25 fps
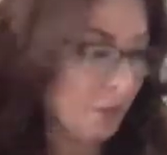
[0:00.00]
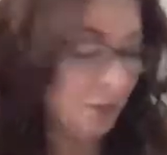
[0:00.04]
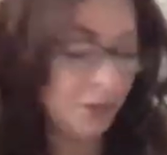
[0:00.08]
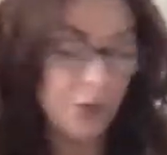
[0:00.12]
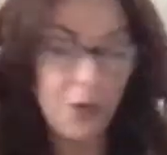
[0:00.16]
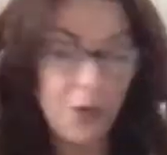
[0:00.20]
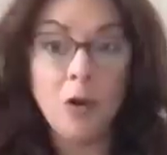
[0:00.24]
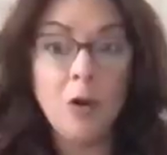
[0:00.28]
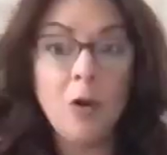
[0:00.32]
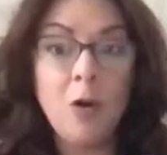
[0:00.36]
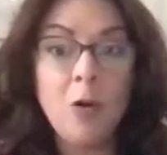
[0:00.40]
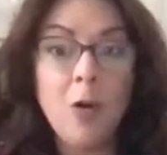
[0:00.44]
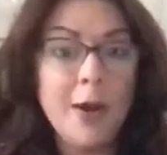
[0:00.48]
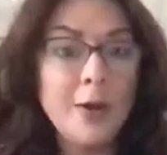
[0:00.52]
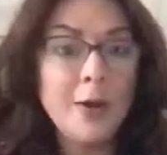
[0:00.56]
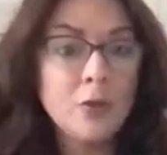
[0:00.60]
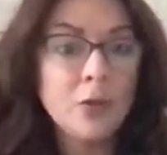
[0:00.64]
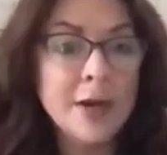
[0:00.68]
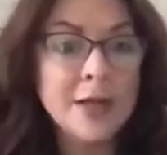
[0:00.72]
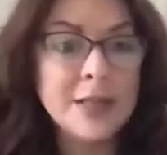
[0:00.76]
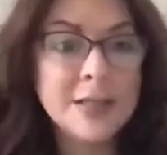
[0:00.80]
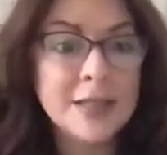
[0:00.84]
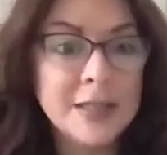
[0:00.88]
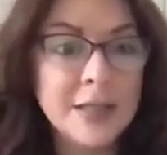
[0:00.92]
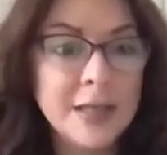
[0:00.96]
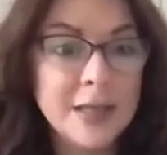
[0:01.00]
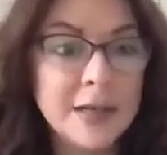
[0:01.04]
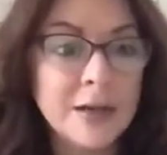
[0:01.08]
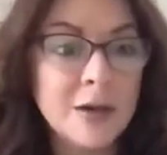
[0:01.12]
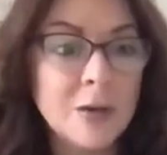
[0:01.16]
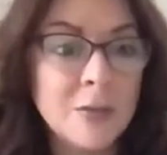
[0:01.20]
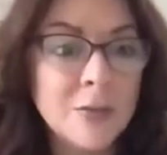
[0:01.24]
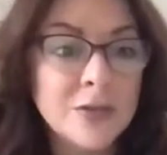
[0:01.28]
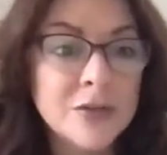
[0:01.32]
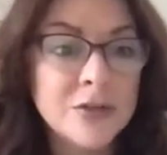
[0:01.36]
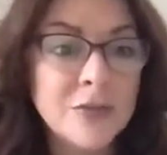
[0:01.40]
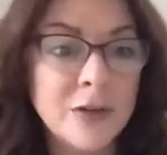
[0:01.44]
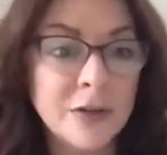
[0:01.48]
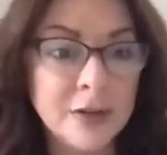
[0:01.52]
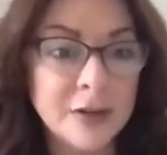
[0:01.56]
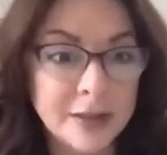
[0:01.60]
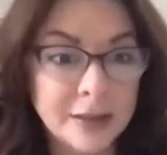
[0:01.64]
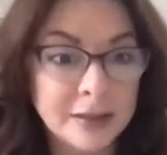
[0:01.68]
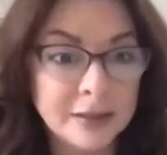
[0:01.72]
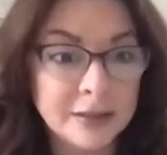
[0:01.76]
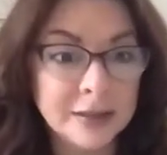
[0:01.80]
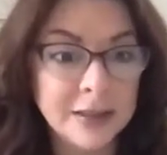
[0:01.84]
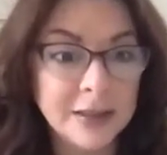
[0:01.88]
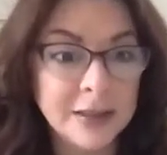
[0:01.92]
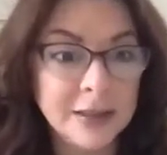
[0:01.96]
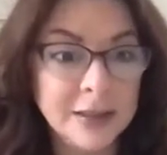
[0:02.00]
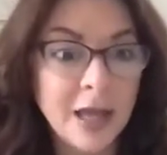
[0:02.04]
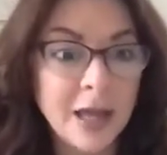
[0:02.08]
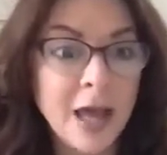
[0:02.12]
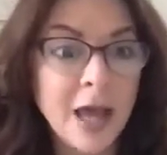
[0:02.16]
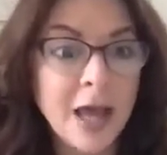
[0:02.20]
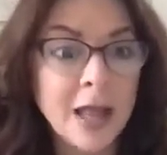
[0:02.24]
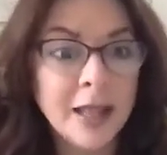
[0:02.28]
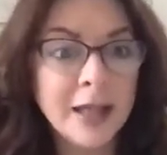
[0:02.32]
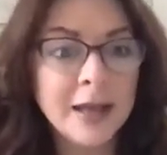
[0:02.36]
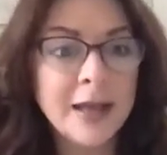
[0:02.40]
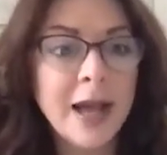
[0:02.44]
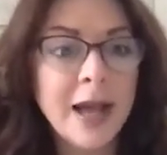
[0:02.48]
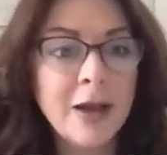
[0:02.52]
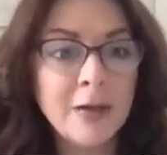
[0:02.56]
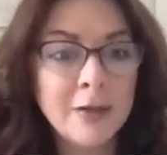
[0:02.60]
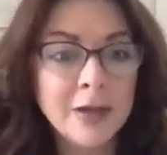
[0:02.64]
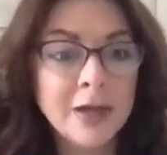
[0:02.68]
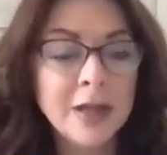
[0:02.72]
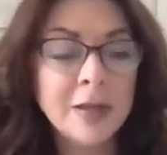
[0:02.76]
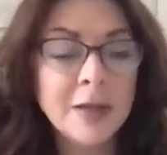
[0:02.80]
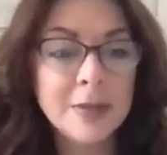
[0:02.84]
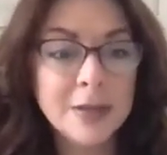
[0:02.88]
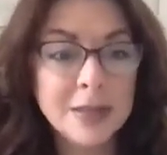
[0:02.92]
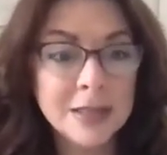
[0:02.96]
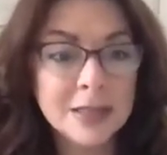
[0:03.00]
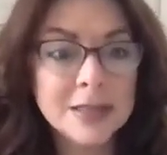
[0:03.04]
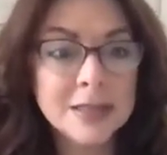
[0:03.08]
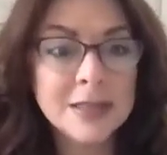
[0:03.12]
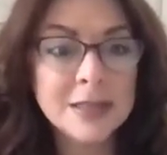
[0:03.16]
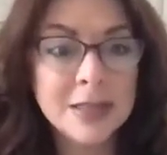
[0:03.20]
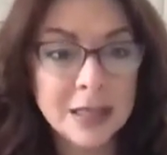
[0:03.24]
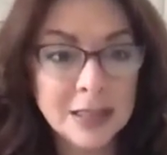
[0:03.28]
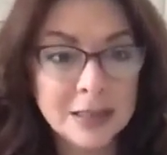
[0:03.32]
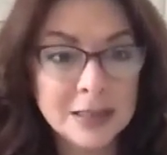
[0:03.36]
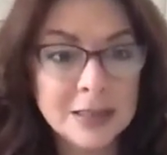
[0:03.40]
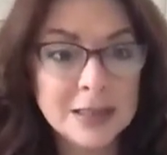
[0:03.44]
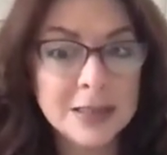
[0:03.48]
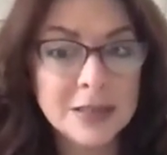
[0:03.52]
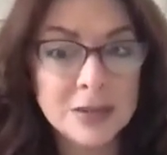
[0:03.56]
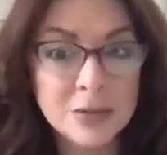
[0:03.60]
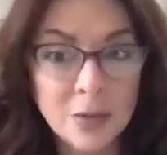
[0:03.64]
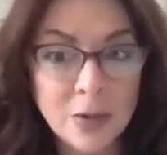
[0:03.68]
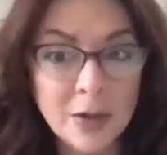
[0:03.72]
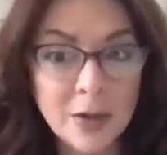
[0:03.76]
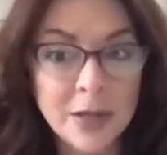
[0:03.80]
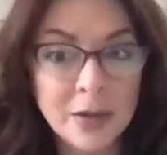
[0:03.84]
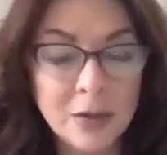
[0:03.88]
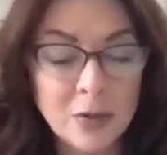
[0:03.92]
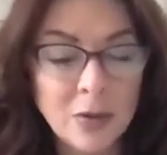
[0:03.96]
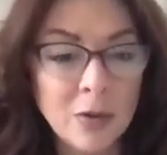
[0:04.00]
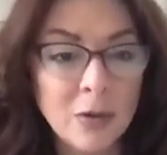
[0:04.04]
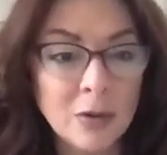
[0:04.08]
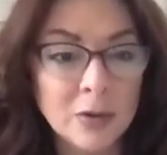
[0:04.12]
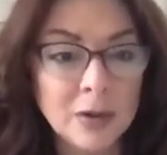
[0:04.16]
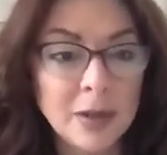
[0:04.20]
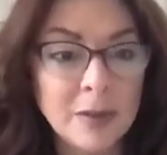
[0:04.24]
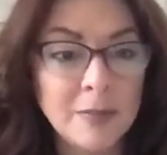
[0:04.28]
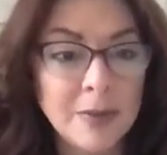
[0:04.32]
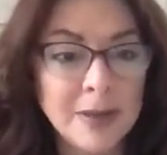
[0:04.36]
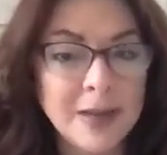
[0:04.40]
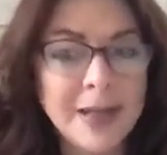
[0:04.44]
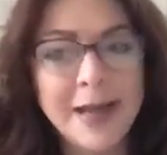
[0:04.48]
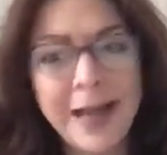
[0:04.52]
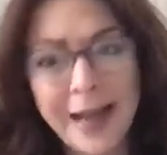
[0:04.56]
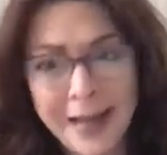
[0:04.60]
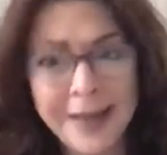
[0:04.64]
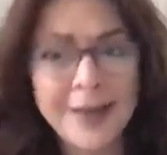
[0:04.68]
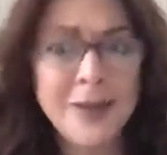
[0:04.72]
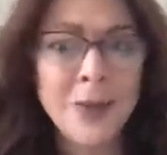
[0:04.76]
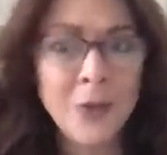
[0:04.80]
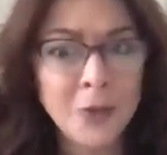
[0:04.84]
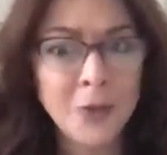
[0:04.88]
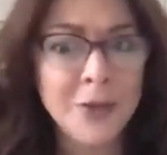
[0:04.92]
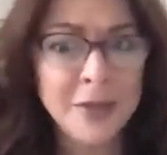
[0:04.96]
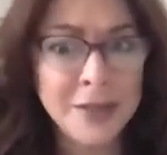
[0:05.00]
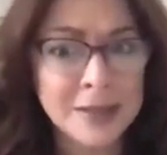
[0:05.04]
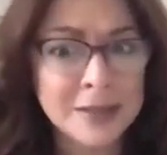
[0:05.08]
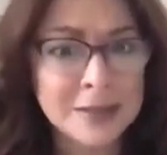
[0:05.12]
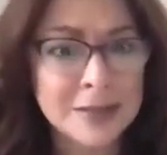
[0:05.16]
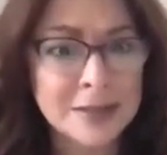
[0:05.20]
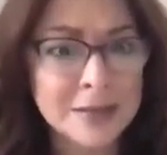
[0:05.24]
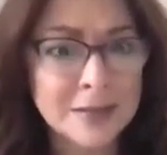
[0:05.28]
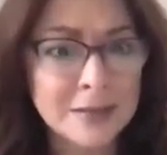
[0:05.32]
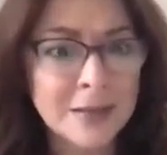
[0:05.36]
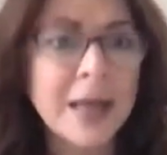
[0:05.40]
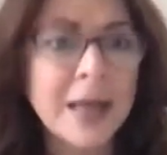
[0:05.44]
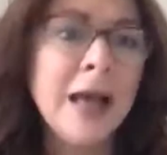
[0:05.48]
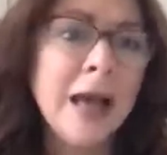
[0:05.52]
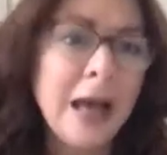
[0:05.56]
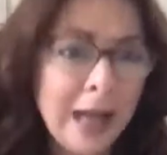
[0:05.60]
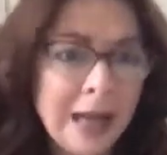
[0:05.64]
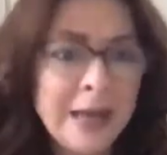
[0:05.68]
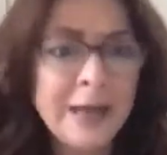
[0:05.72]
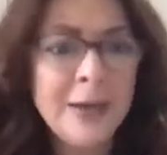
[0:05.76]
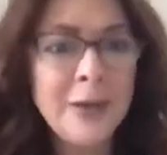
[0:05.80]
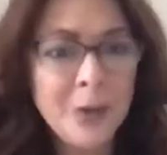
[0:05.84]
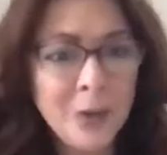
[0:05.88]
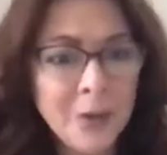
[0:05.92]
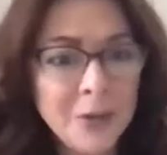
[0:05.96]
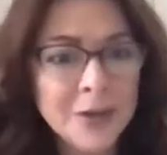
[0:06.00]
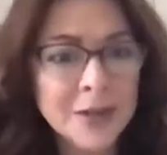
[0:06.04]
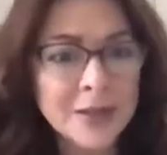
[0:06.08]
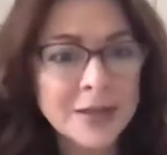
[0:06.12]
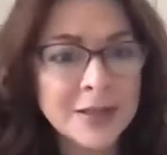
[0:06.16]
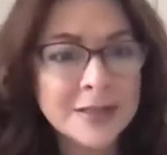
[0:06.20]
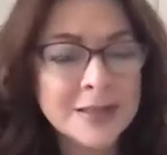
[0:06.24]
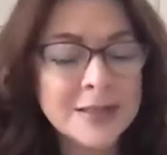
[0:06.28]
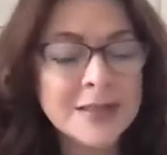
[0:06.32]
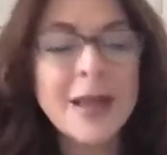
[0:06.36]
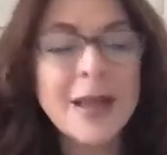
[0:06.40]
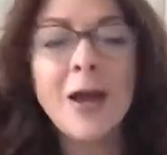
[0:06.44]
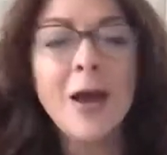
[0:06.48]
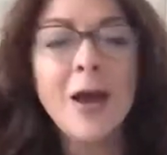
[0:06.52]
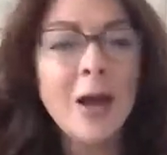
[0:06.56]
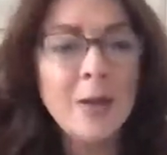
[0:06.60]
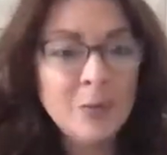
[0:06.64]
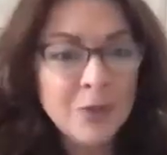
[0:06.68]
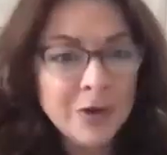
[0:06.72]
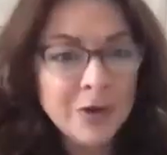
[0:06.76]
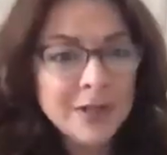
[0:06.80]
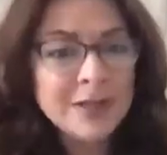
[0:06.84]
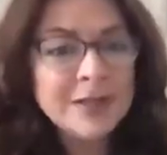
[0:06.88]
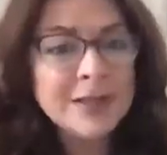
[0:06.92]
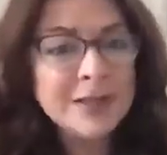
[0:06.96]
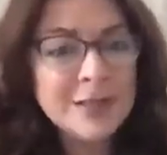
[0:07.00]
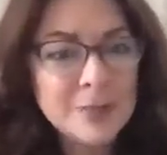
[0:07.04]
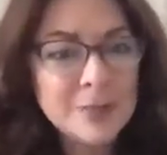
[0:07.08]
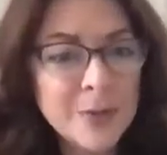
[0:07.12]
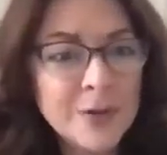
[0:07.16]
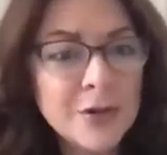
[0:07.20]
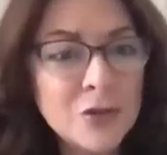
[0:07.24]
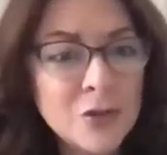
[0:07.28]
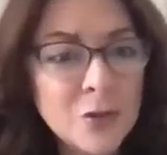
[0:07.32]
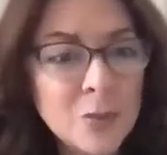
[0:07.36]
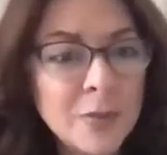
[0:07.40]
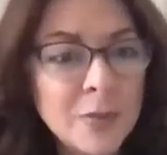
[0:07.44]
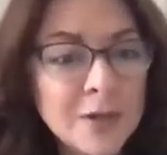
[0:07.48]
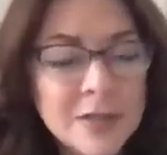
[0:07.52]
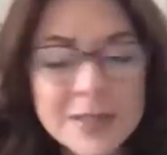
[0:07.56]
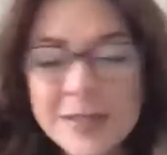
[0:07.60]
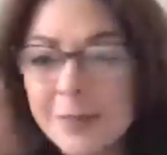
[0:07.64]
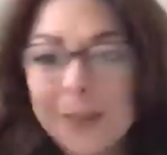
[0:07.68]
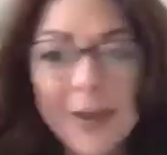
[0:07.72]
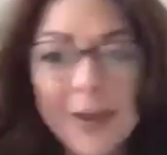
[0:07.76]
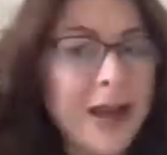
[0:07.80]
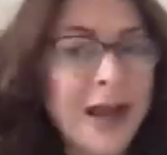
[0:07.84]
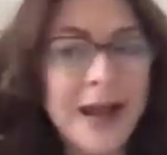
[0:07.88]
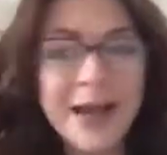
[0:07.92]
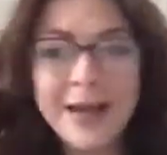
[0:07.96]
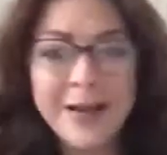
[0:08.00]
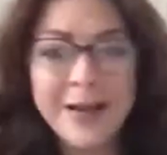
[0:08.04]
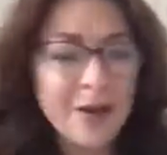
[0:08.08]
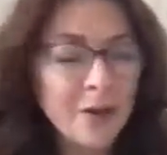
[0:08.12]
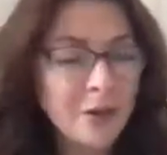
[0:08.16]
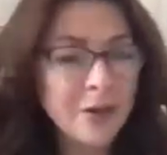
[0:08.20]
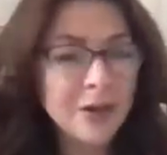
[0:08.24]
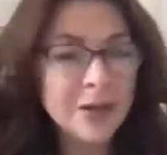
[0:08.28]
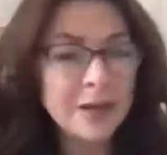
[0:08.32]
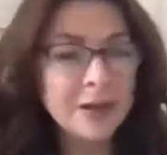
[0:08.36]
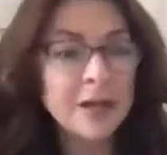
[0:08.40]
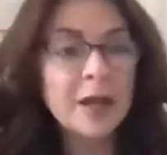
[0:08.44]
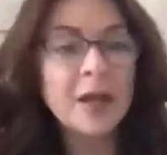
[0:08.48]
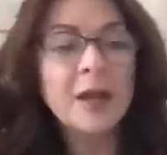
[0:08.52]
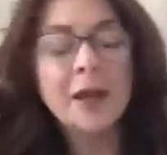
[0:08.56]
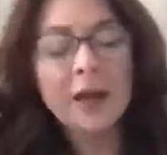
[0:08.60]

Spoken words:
oh, I resonated, almost felt guilty. Like, how can I be this 19, 20-year-old and be like, I know this. I know this. I'm reading these spiritual books. And I'm like, I know it.